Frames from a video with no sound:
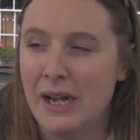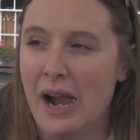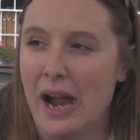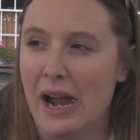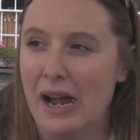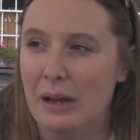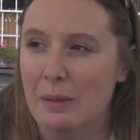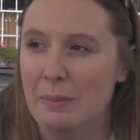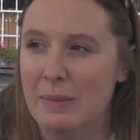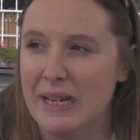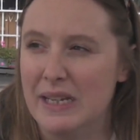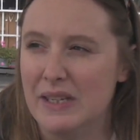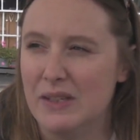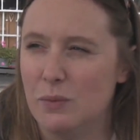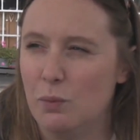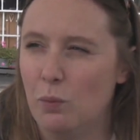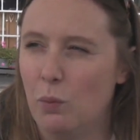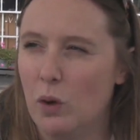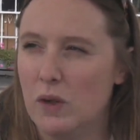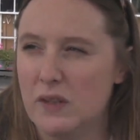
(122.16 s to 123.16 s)

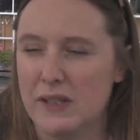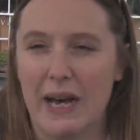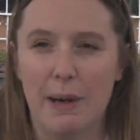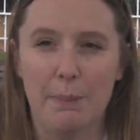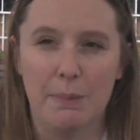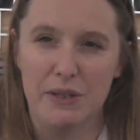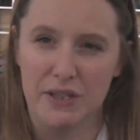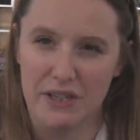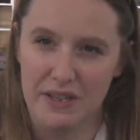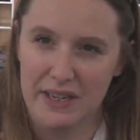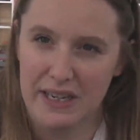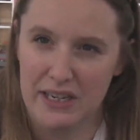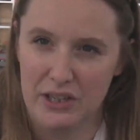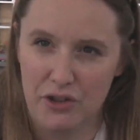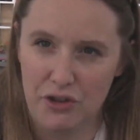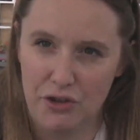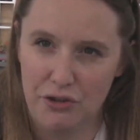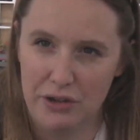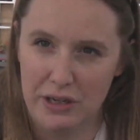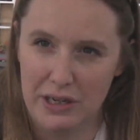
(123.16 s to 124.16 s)
It's what's happened in the
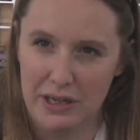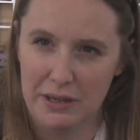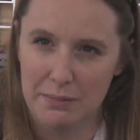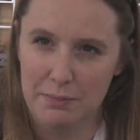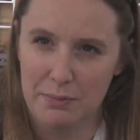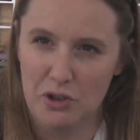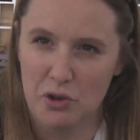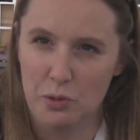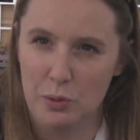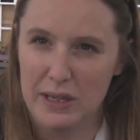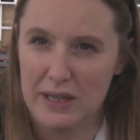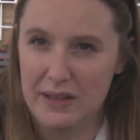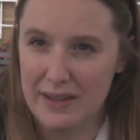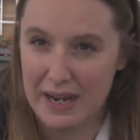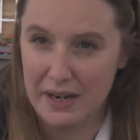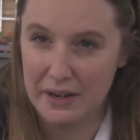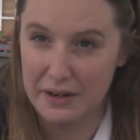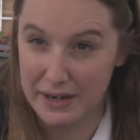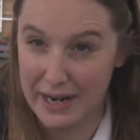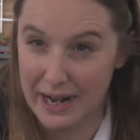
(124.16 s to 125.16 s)
history between
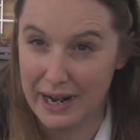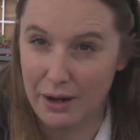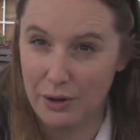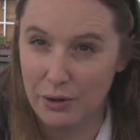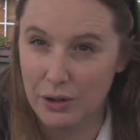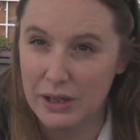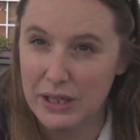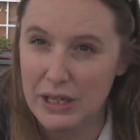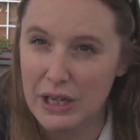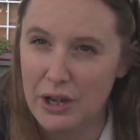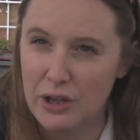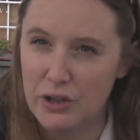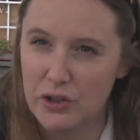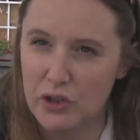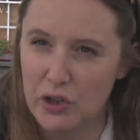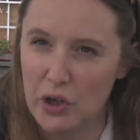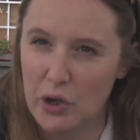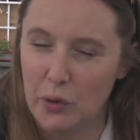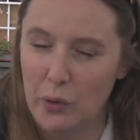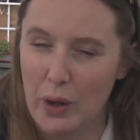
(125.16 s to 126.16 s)
then and now.
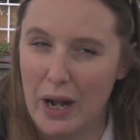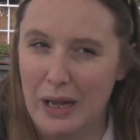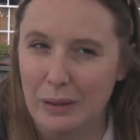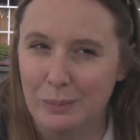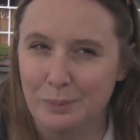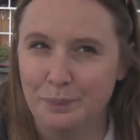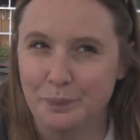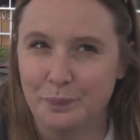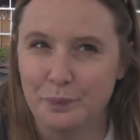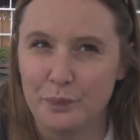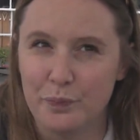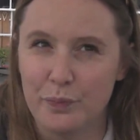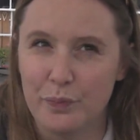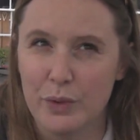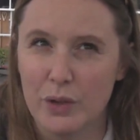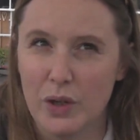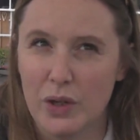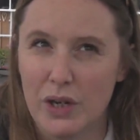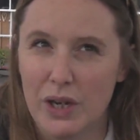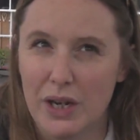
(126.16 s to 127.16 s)
So,
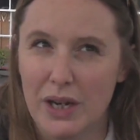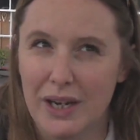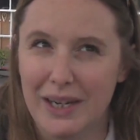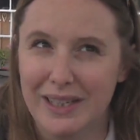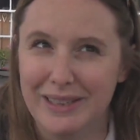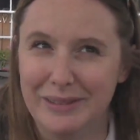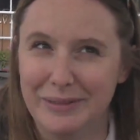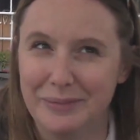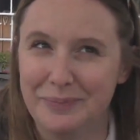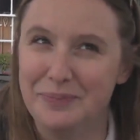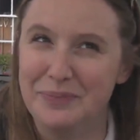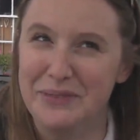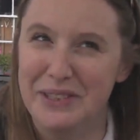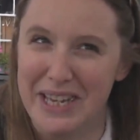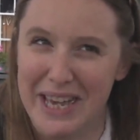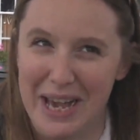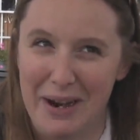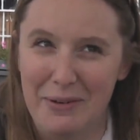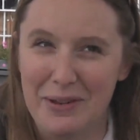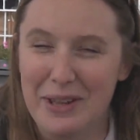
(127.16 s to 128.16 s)

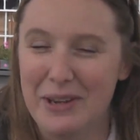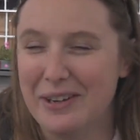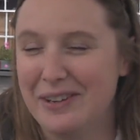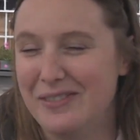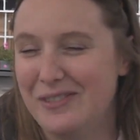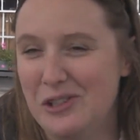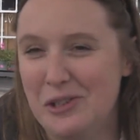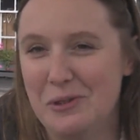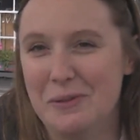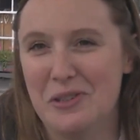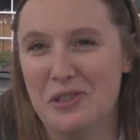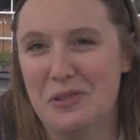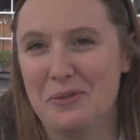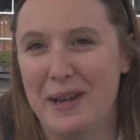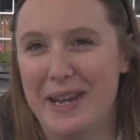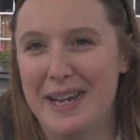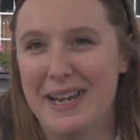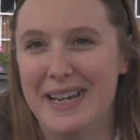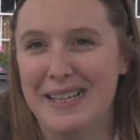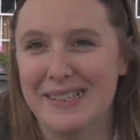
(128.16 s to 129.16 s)
yeah, without giving too much
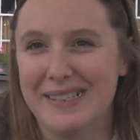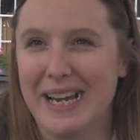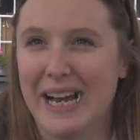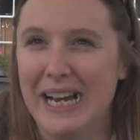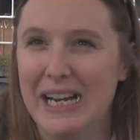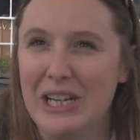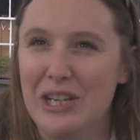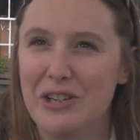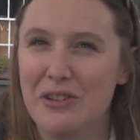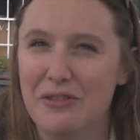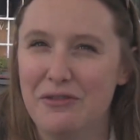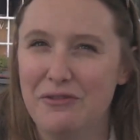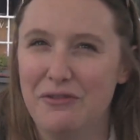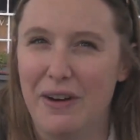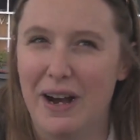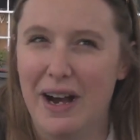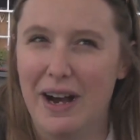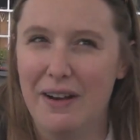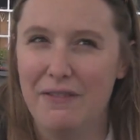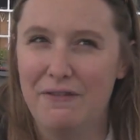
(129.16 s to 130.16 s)
away, it's kind of,
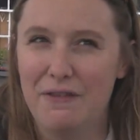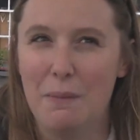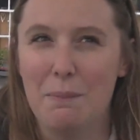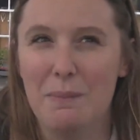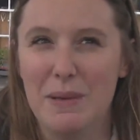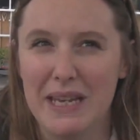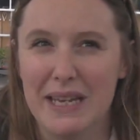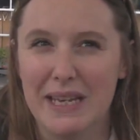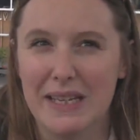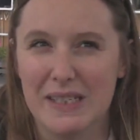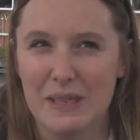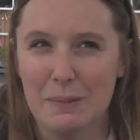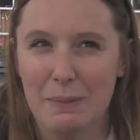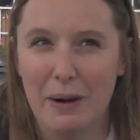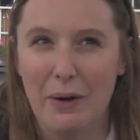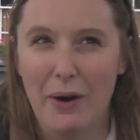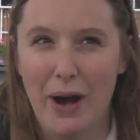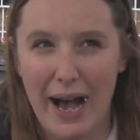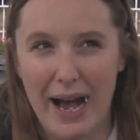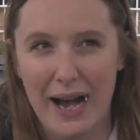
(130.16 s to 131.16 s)
for me, it's
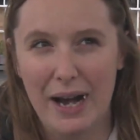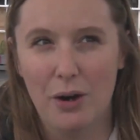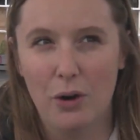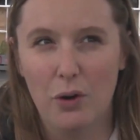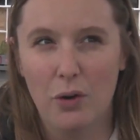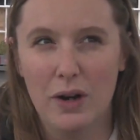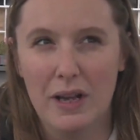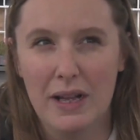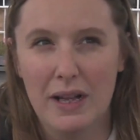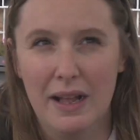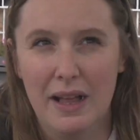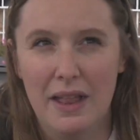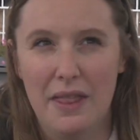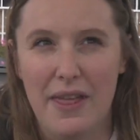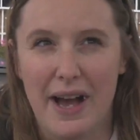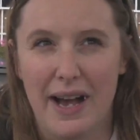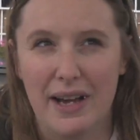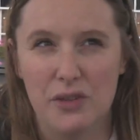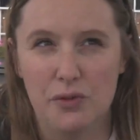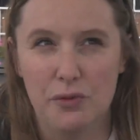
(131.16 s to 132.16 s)
about how
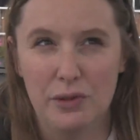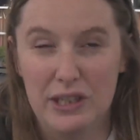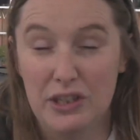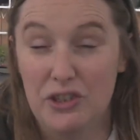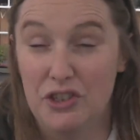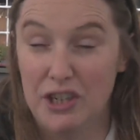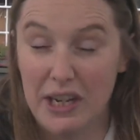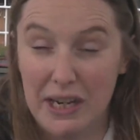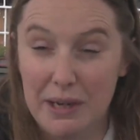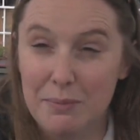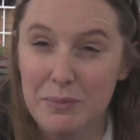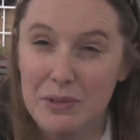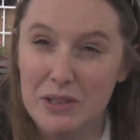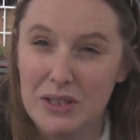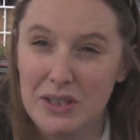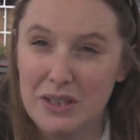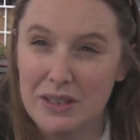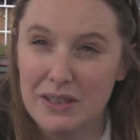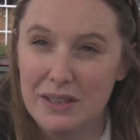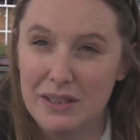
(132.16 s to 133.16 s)
that has really
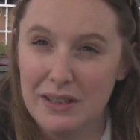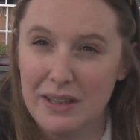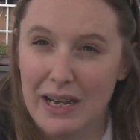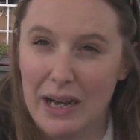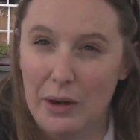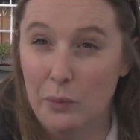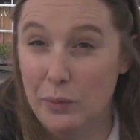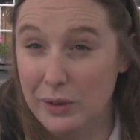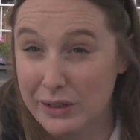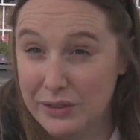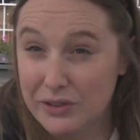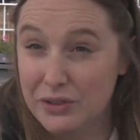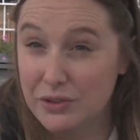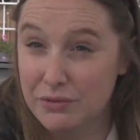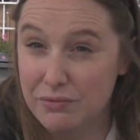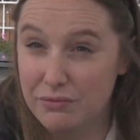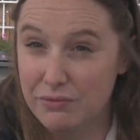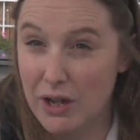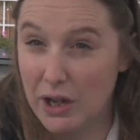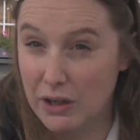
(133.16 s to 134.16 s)
shaped and will
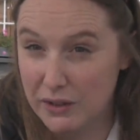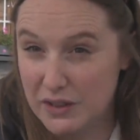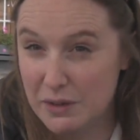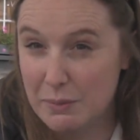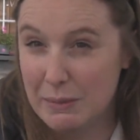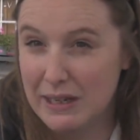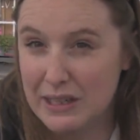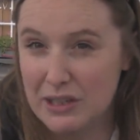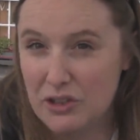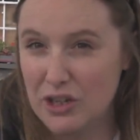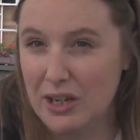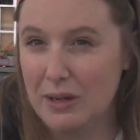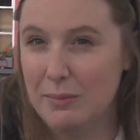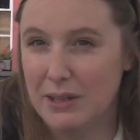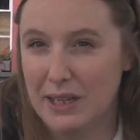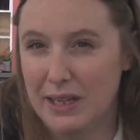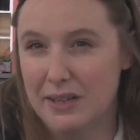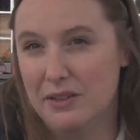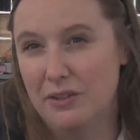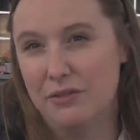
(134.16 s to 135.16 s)
ultimately shape
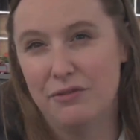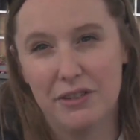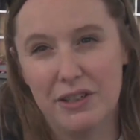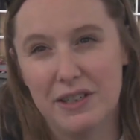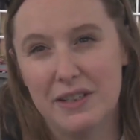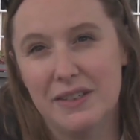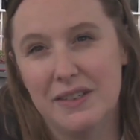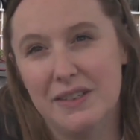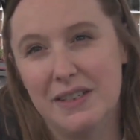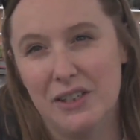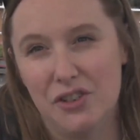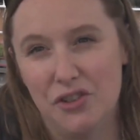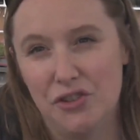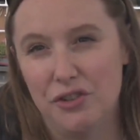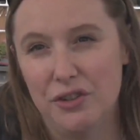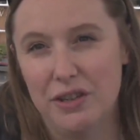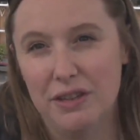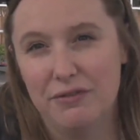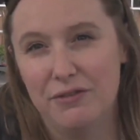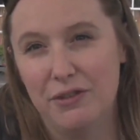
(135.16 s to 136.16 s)
Llandovery's
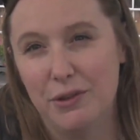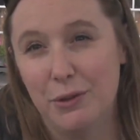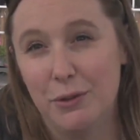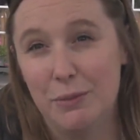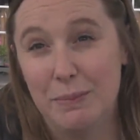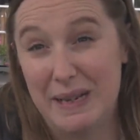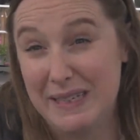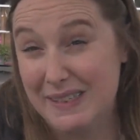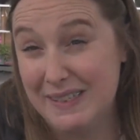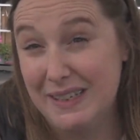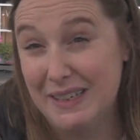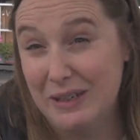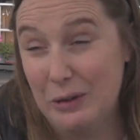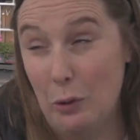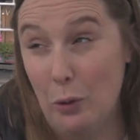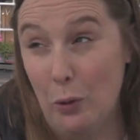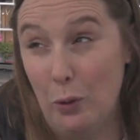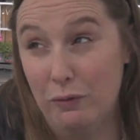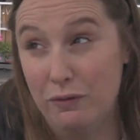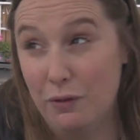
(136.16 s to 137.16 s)
history for better
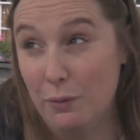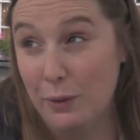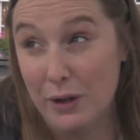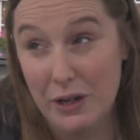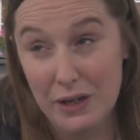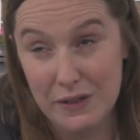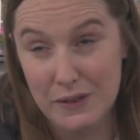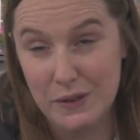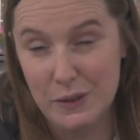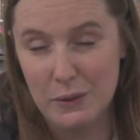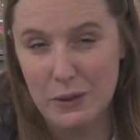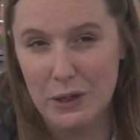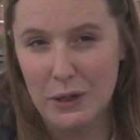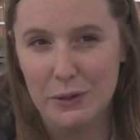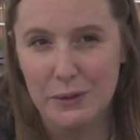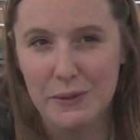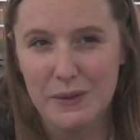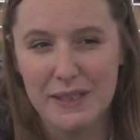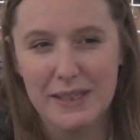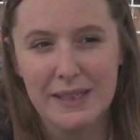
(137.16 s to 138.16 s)
or for worse, who
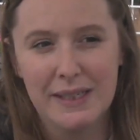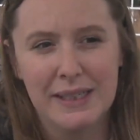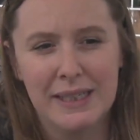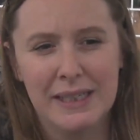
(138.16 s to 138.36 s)
knows.